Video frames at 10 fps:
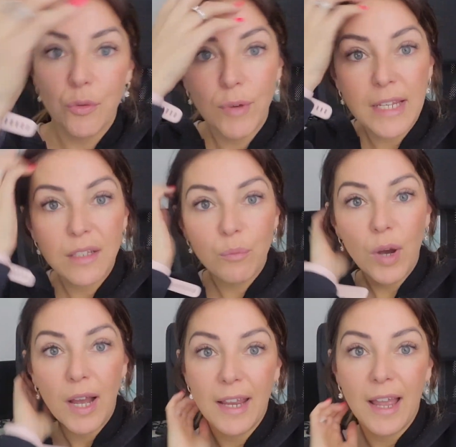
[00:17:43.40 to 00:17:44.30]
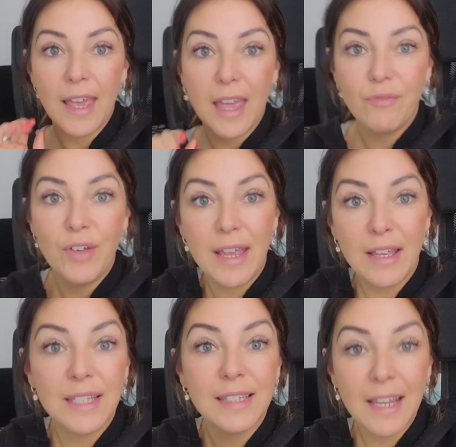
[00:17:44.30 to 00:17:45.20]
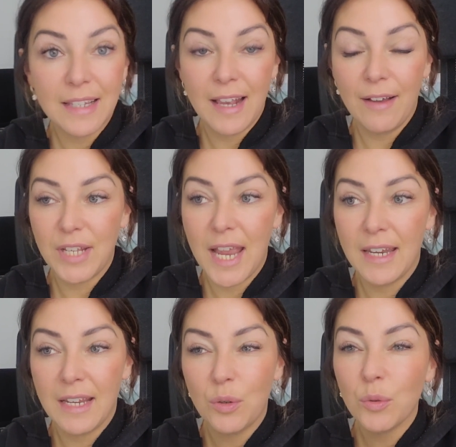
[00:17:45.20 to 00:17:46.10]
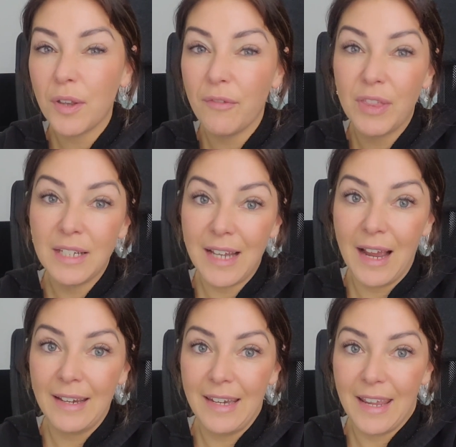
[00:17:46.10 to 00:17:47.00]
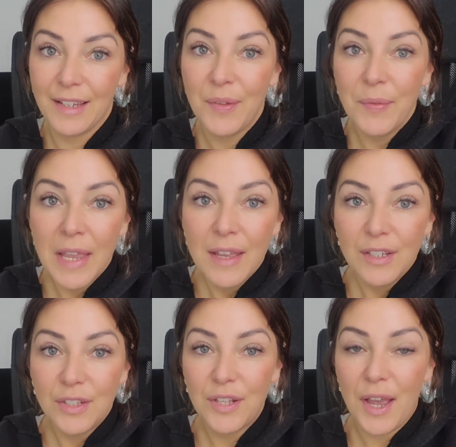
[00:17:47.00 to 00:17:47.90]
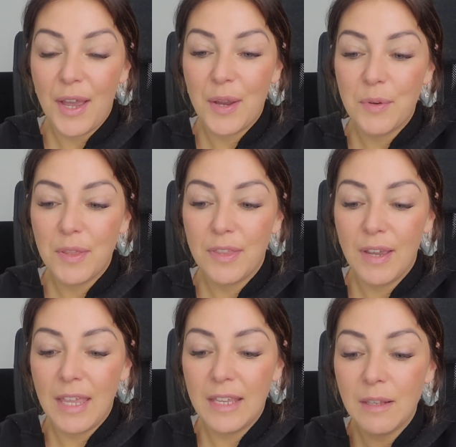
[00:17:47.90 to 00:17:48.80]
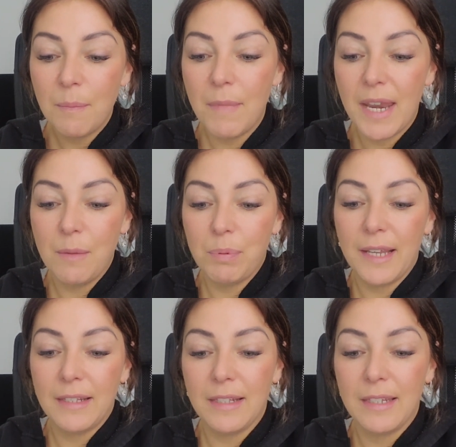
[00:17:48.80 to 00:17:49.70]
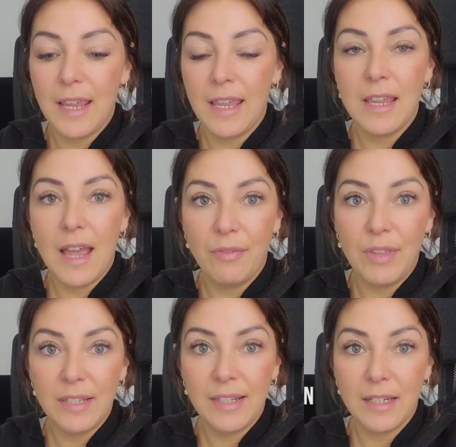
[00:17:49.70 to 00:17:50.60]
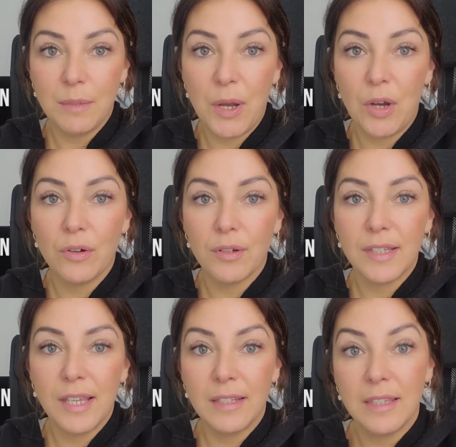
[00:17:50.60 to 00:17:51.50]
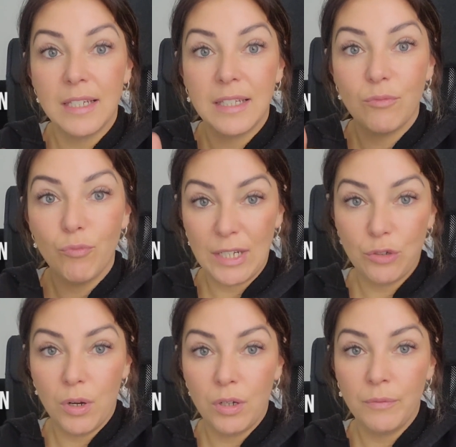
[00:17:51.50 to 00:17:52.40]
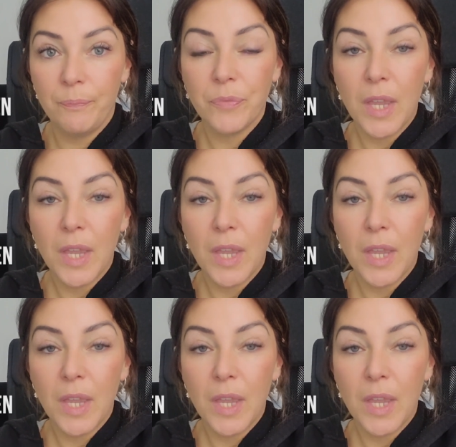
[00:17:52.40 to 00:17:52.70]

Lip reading: reason why I gave it a 6 out of 10 is also for the dining. So there isn't many places to eat at this Centre Parks. There's the restaurant,